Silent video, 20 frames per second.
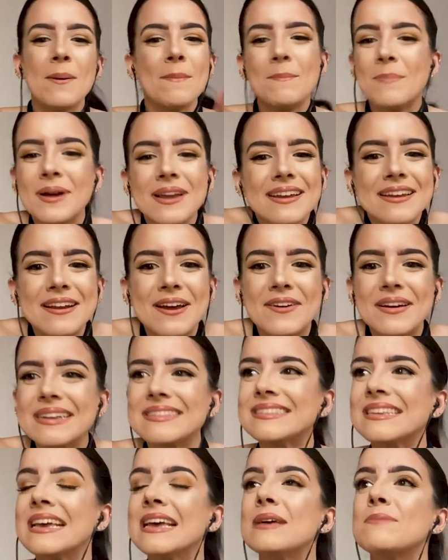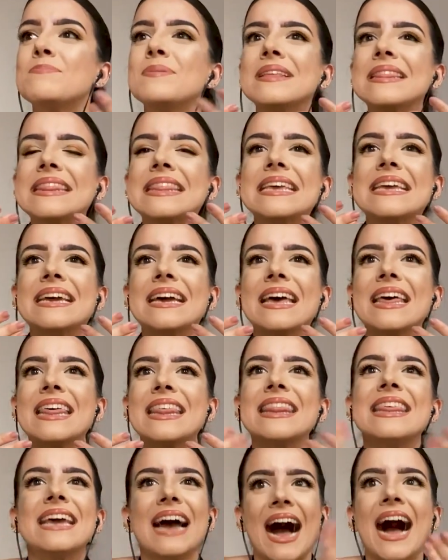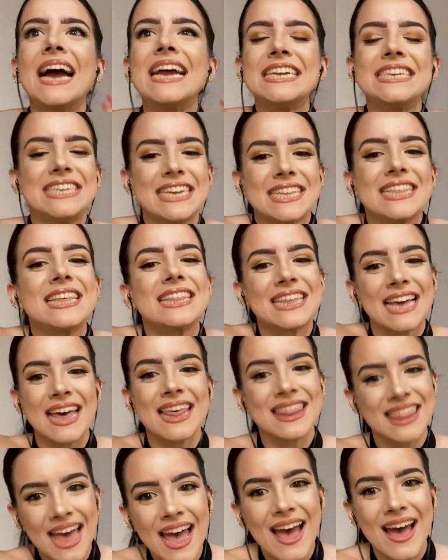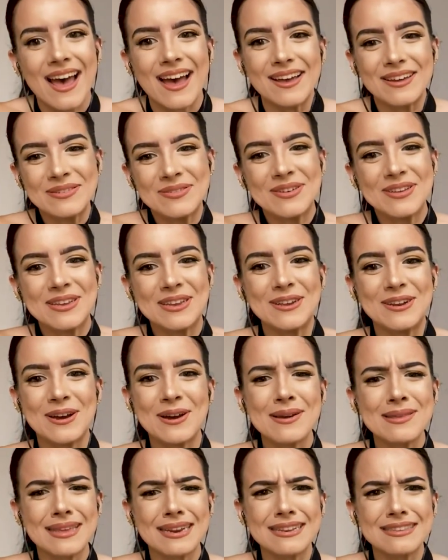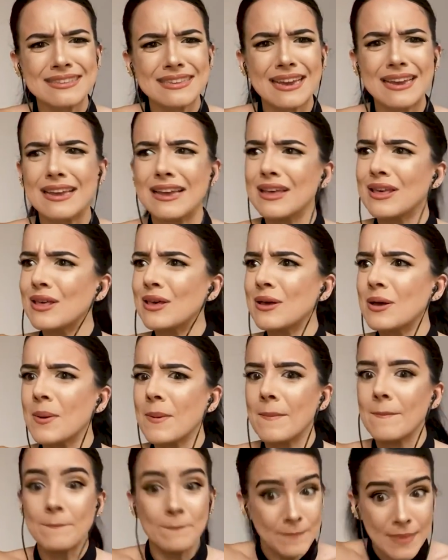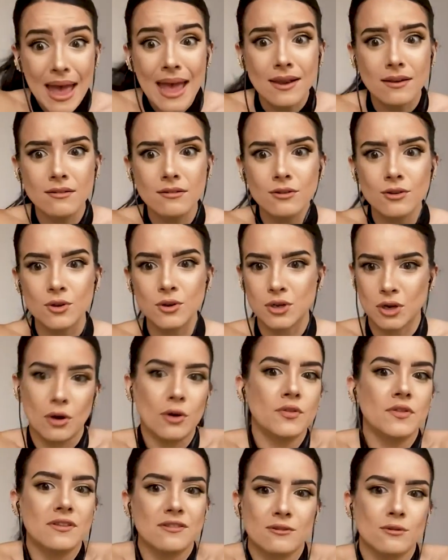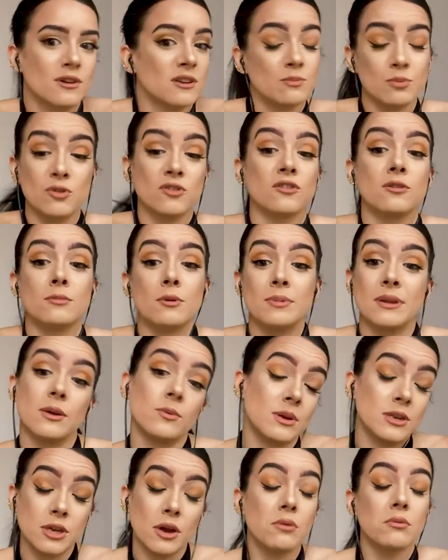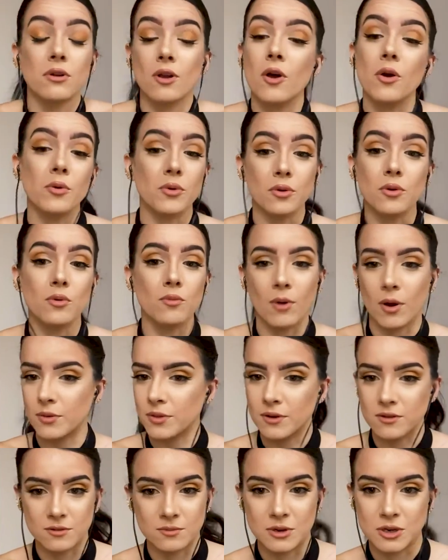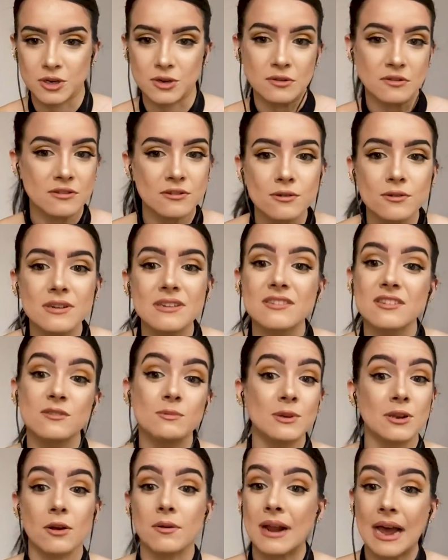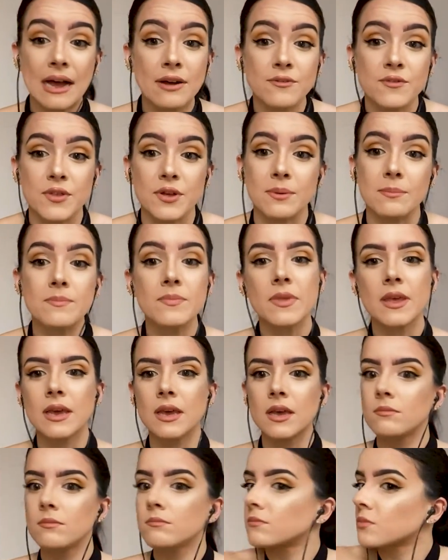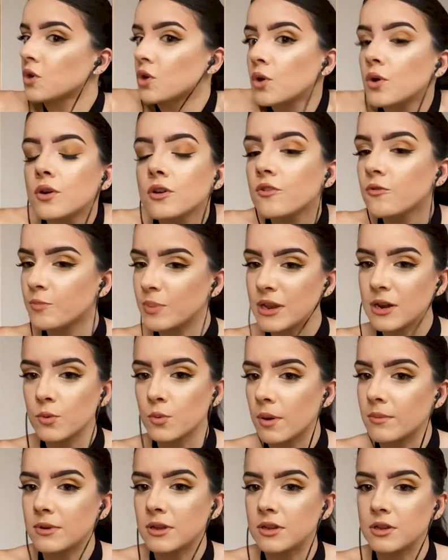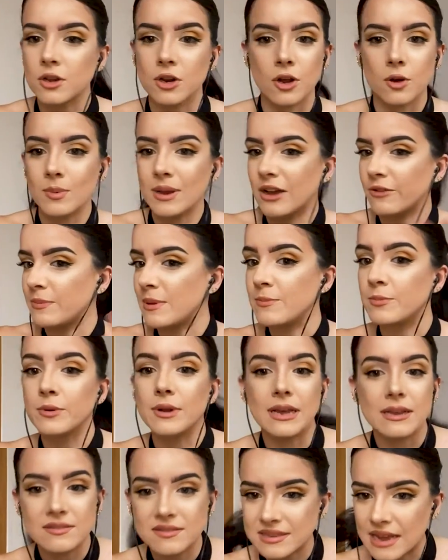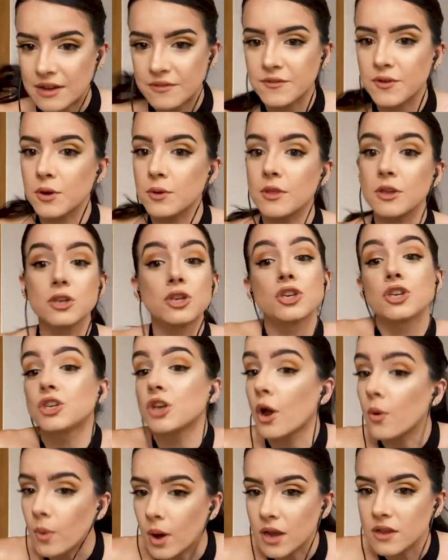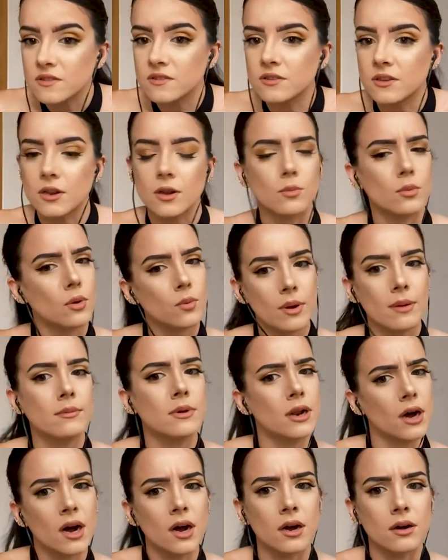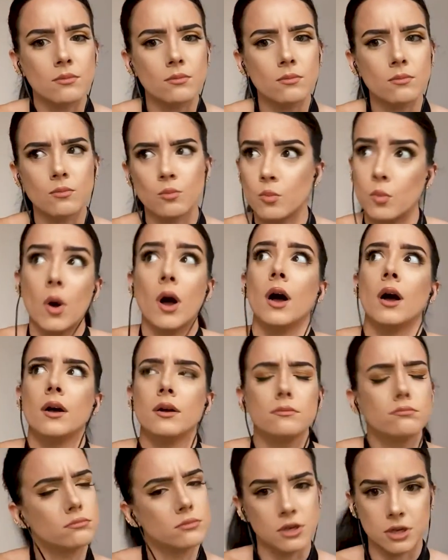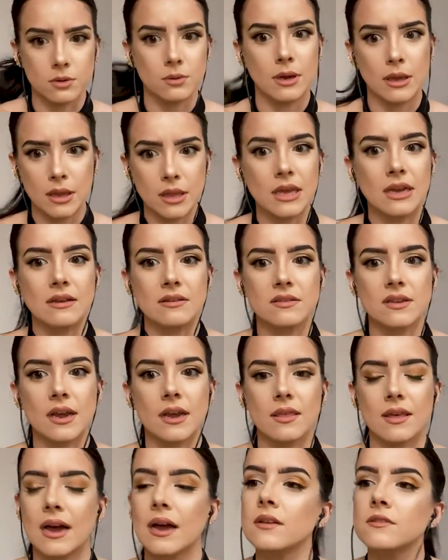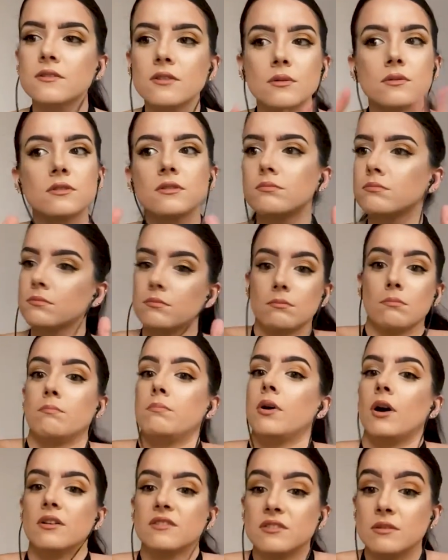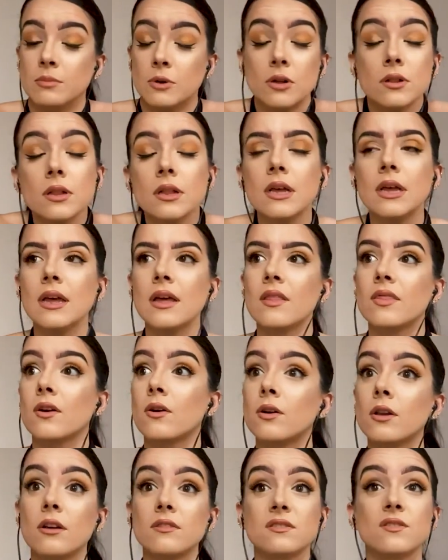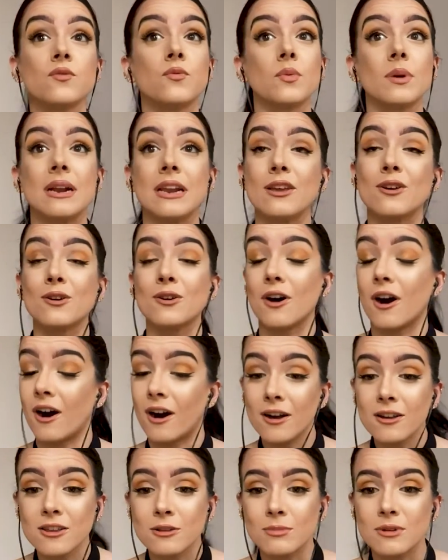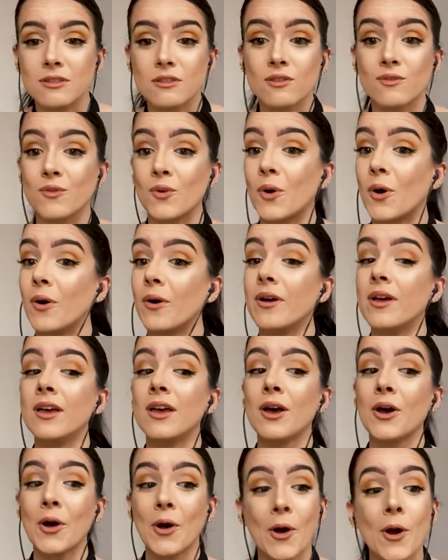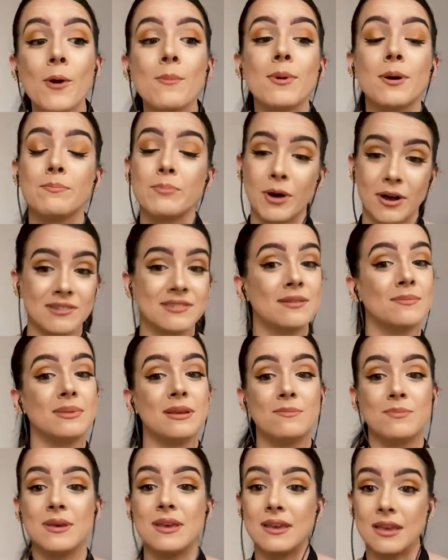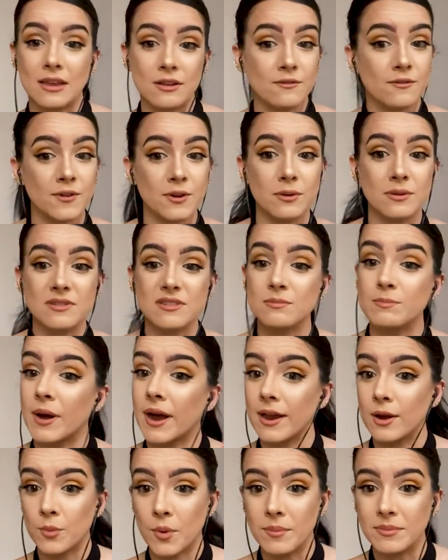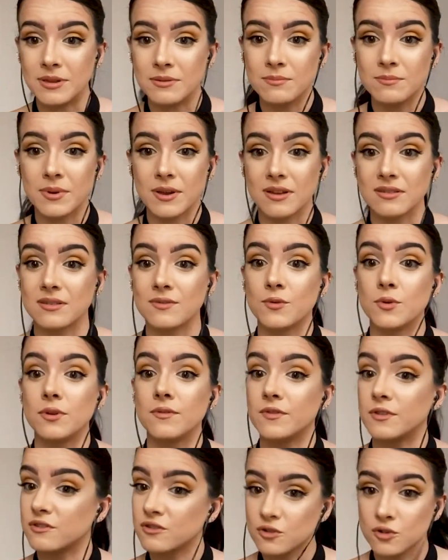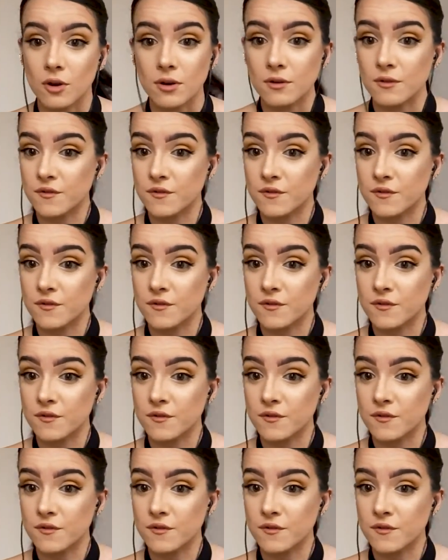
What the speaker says: But, you know, the idea that they're there, you know, that it's like men who told these stories, presumably, we don't know who wrote those original stories because we don't have them, could have been a woman. You know, we have people like Sappho that show us, you know, well, women were doing things like that. So it's possible. There are lots of really good arguments for Homer possibly being influenced by a woman because of all of the strong